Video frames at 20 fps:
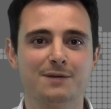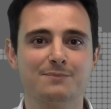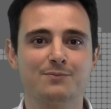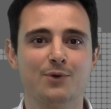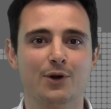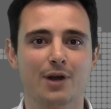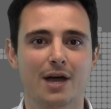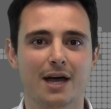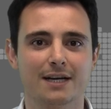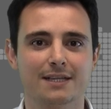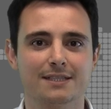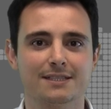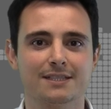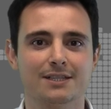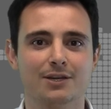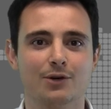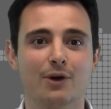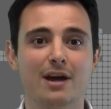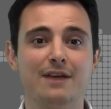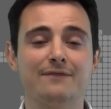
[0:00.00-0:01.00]
products,
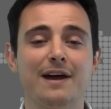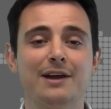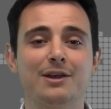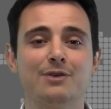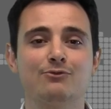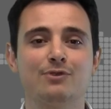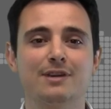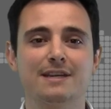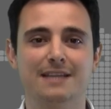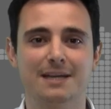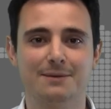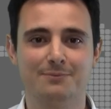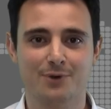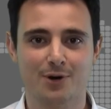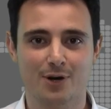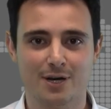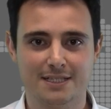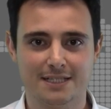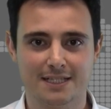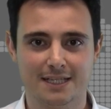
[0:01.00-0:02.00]
great value reseller
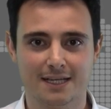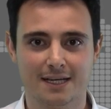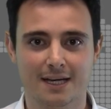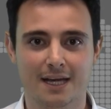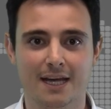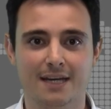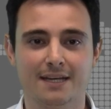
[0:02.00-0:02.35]
pricing,